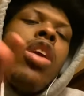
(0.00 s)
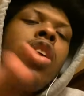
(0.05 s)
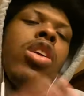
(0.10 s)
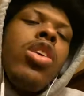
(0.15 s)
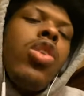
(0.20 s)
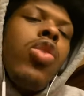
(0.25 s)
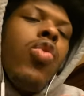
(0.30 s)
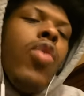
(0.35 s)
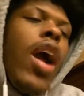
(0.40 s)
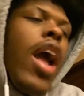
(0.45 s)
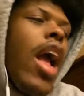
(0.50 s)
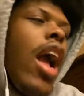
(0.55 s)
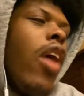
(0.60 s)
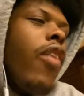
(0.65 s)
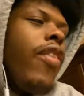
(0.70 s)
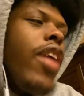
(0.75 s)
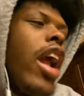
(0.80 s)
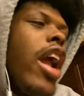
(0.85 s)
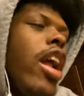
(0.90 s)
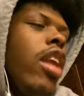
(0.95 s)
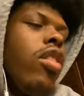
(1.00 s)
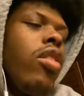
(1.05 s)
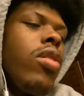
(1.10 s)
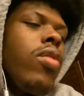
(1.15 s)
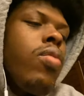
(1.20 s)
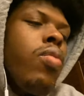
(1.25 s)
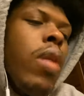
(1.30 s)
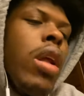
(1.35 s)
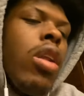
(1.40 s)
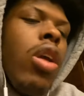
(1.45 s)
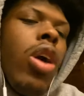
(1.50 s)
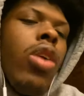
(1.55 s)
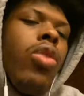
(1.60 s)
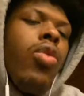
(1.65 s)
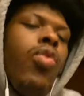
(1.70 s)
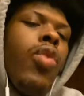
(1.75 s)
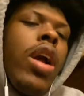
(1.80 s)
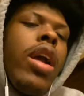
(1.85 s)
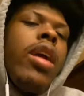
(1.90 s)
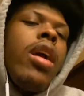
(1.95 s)
You will have haters along the
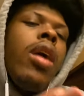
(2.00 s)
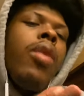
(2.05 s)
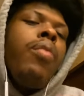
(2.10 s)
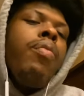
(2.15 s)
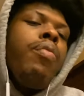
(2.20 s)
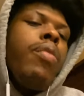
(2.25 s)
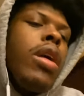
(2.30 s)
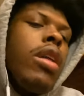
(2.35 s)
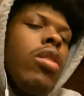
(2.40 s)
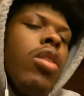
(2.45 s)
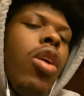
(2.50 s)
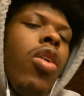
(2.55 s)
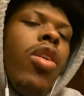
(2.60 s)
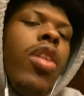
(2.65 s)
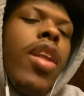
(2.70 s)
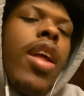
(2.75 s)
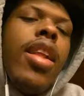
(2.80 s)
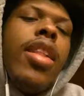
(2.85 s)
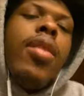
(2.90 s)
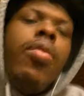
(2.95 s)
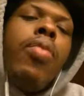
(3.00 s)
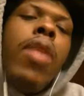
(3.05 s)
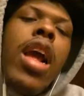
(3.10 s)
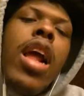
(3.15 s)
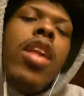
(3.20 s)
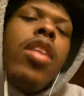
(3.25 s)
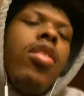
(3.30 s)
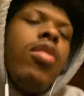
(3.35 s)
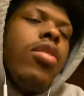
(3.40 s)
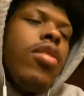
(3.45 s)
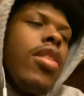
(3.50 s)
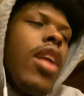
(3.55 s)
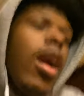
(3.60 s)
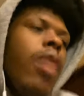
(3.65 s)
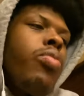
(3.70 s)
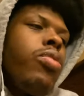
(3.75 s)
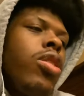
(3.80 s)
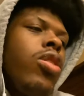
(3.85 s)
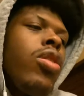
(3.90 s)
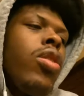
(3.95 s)
way, but don't let them haters
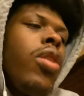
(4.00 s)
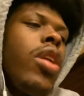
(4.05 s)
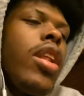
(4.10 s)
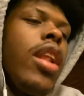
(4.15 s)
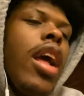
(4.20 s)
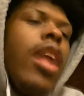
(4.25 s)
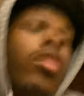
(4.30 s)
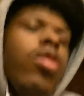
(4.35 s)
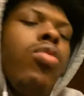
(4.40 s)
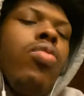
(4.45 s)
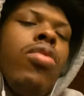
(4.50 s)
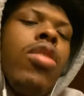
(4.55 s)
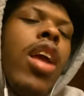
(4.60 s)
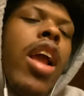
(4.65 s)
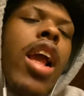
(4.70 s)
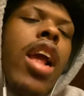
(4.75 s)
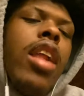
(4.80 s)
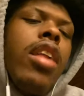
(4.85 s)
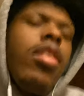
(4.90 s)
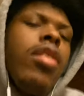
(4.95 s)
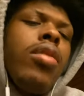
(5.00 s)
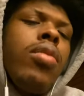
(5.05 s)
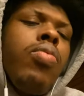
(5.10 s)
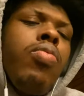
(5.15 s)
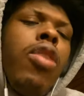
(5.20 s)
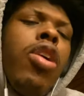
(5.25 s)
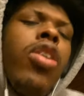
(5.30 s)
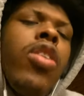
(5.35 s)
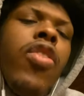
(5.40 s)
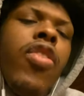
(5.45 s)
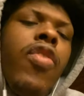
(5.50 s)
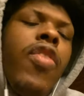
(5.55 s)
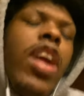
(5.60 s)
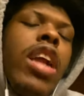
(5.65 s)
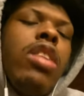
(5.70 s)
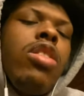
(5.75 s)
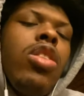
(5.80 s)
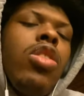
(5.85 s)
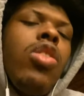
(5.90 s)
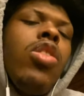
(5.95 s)
stop you. Let them haters
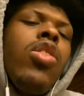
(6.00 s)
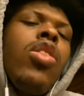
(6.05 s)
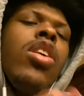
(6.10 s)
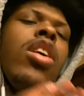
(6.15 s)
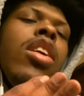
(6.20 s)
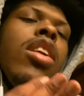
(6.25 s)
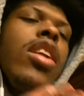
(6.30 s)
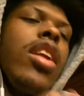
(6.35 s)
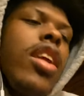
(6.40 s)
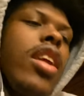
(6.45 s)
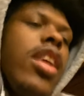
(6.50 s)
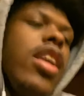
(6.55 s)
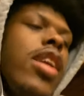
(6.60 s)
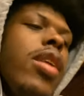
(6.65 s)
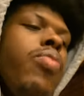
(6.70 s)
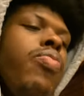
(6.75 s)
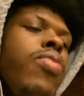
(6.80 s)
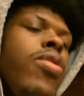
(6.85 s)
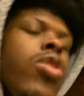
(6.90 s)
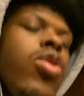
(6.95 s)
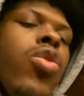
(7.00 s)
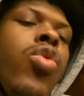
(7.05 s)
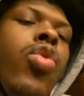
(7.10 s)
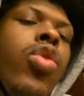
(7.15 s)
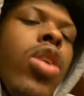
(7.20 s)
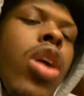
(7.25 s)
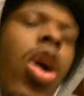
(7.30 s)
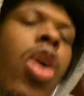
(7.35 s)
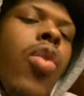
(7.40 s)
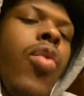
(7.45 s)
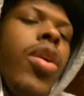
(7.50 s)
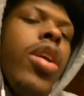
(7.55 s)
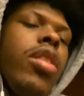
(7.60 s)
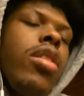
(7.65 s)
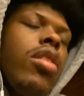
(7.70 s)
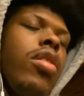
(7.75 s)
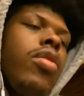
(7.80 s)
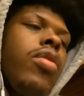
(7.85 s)
motivate you to keep you going.